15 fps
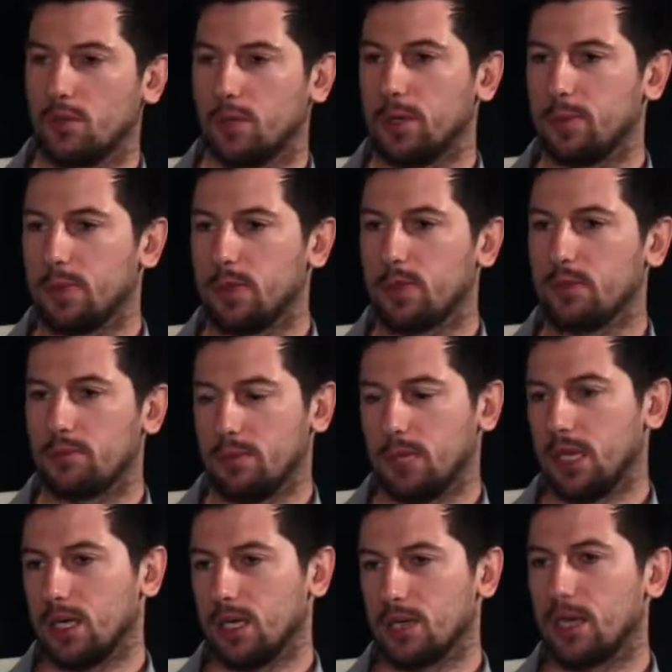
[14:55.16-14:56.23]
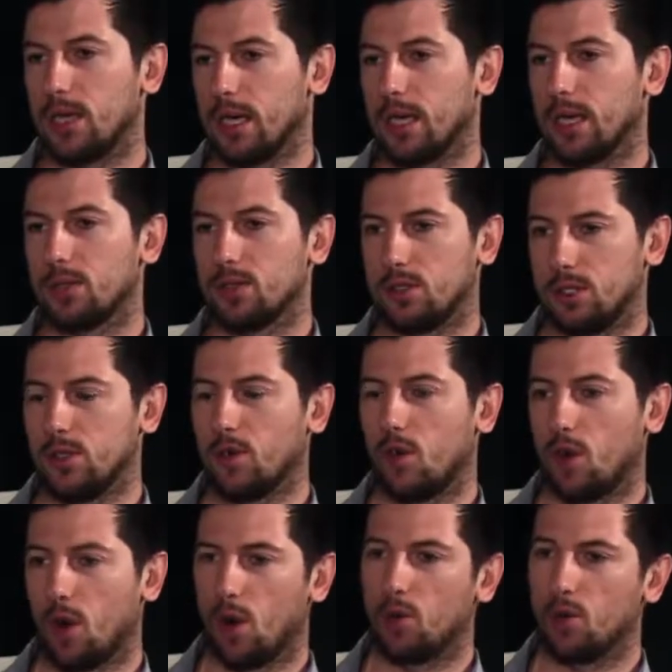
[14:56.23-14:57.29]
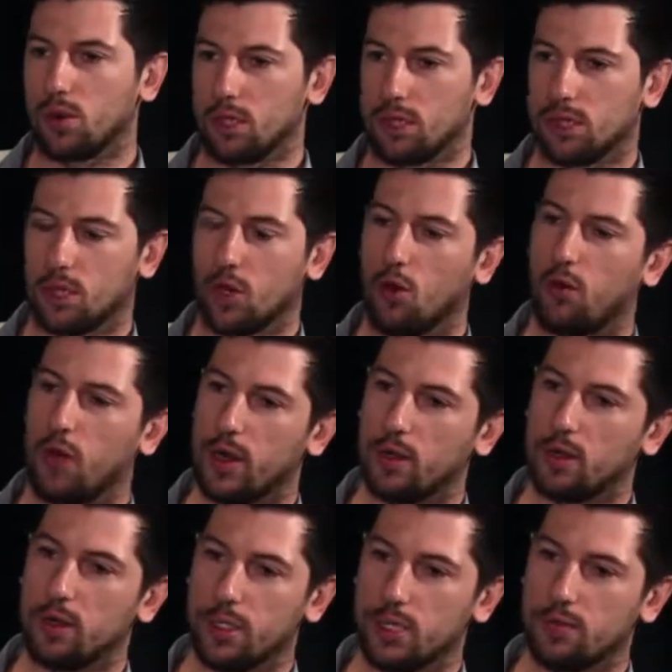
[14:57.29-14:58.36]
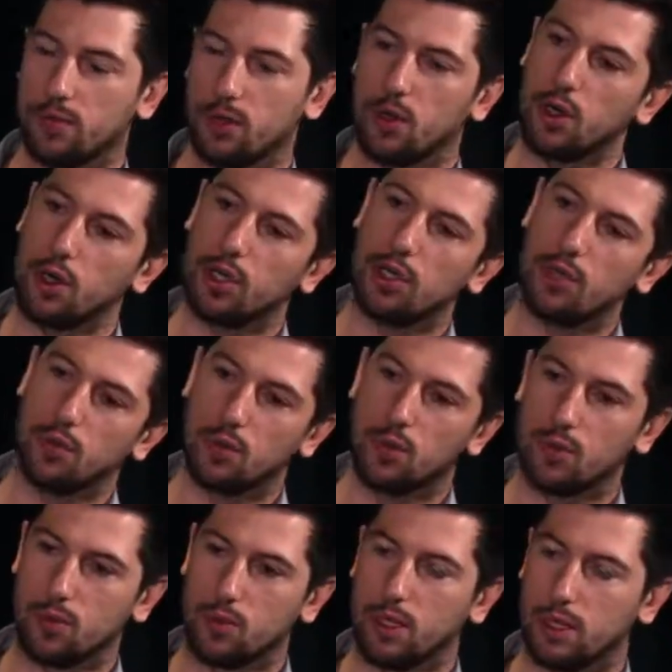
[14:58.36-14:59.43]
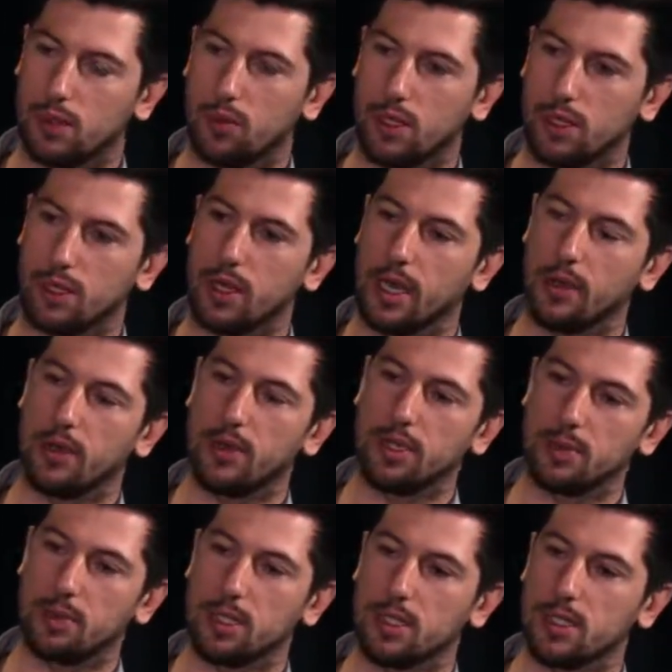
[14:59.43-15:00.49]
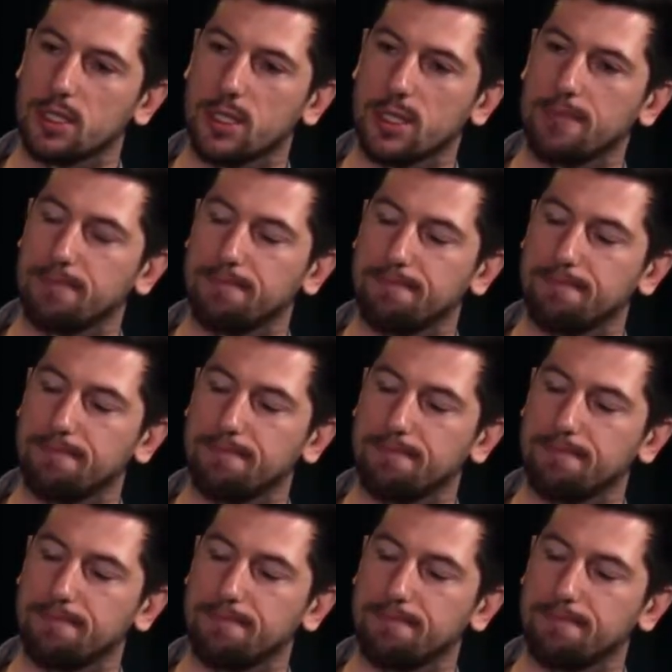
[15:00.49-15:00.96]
people, me and COO. It's a co-founder, Tim Voronin. We're together in this business. Yeah.